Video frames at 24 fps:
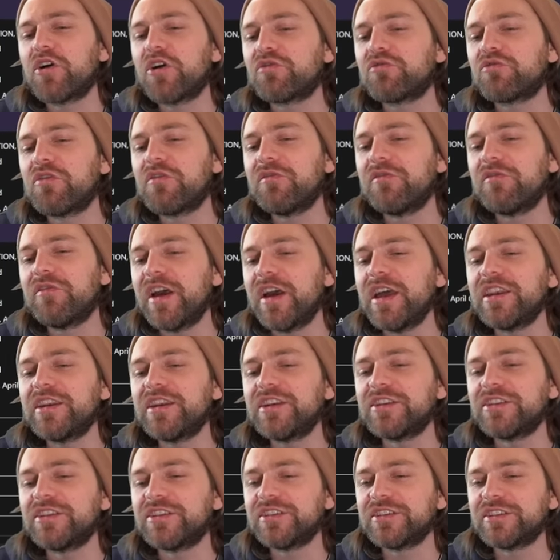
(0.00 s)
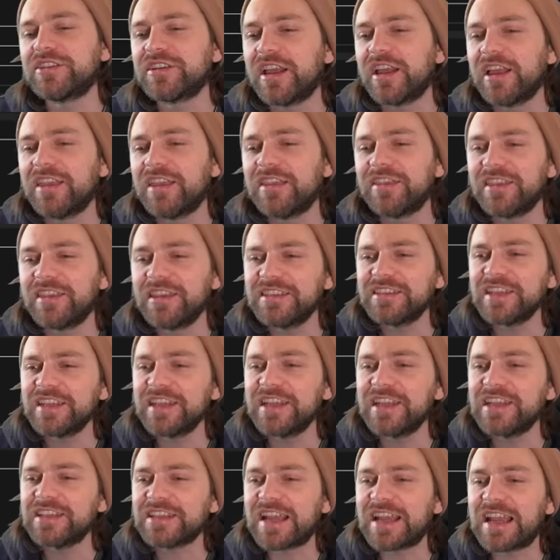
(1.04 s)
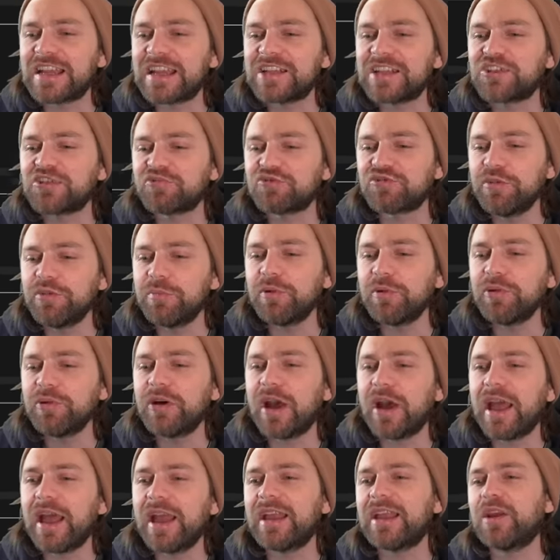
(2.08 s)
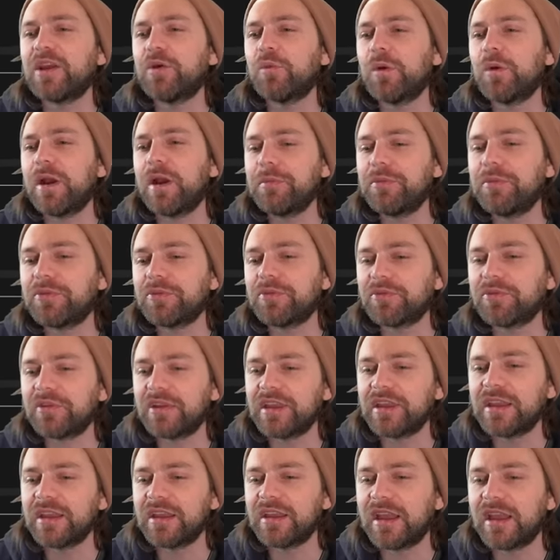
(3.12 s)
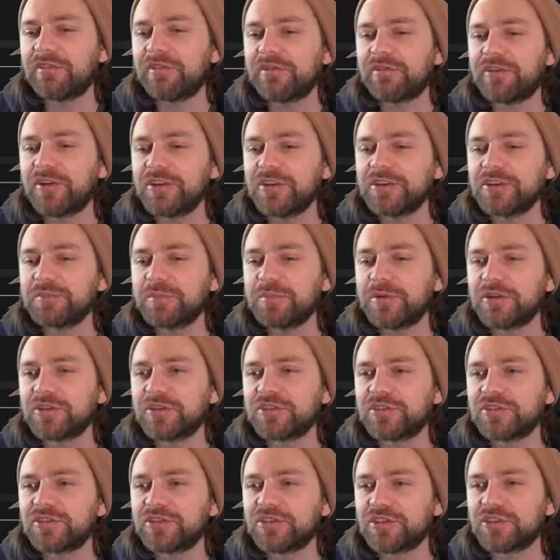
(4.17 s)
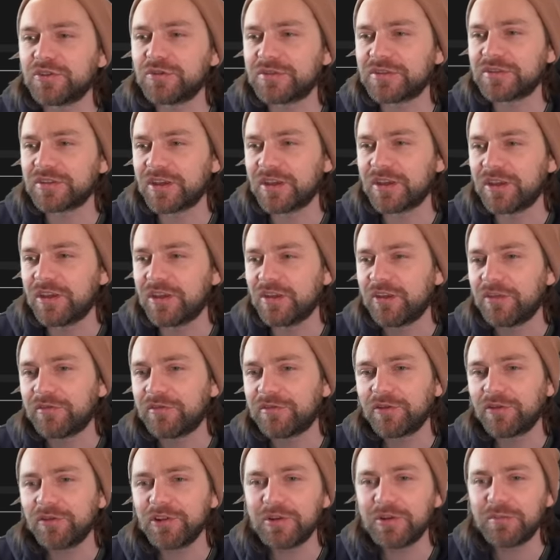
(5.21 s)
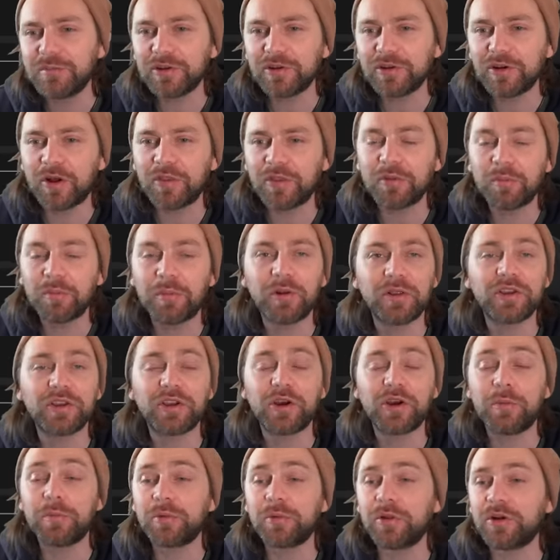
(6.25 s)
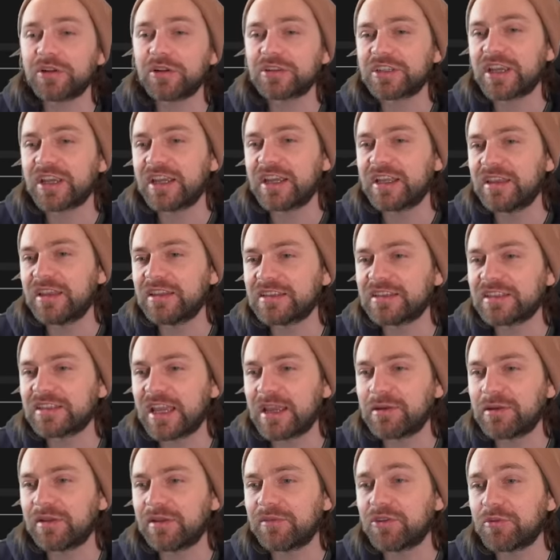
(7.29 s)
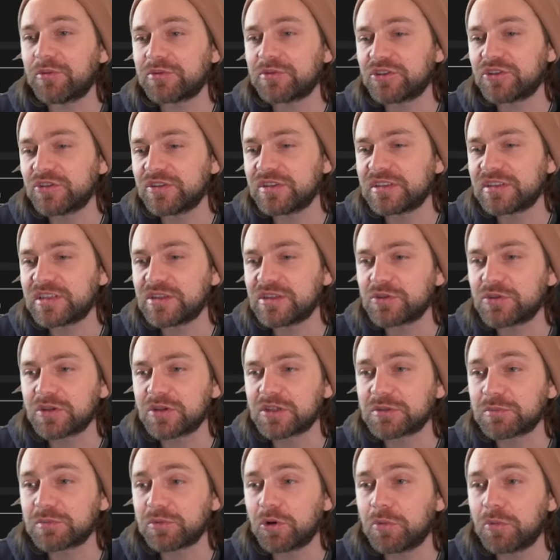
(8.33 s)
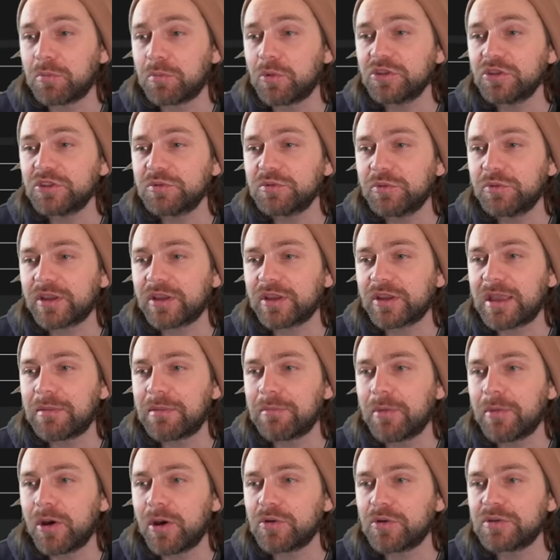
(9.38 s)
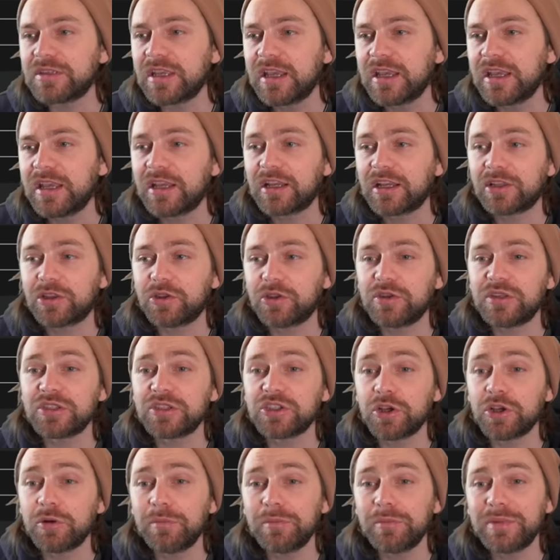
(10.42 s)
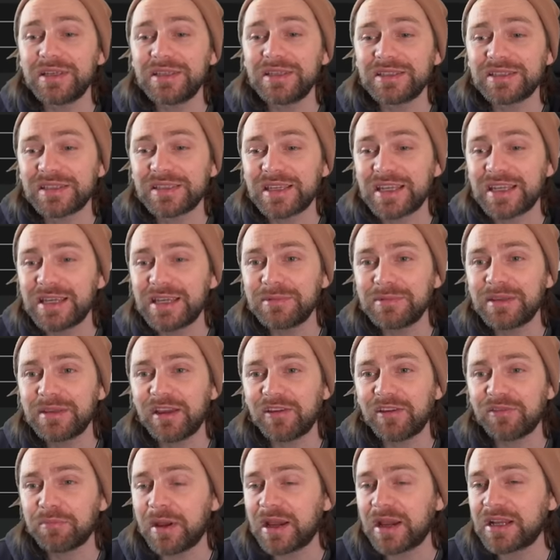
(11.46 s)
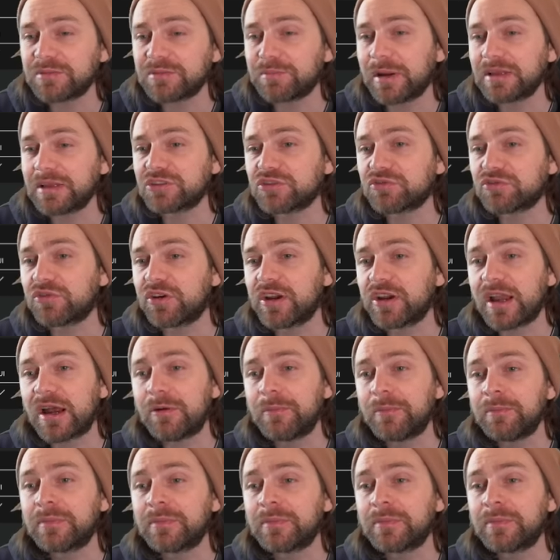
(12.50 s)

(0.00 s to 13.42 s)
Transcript: Revenge. This is a triple A web three first-person shooter fully built on the Polygon blockchain. In this game you'll have the opportunity to explore multiple game modes including zombies, team deathmatch, battle royale,